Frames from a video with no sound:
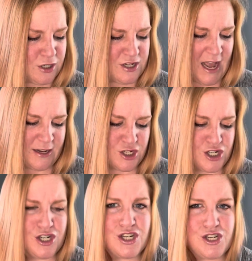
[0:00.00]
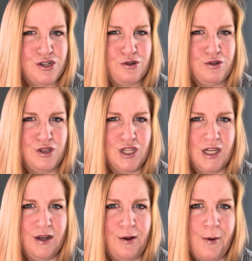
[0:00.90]
texture to
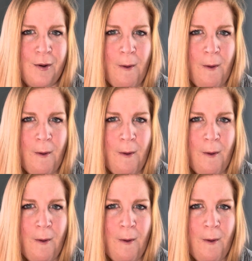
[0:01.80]
the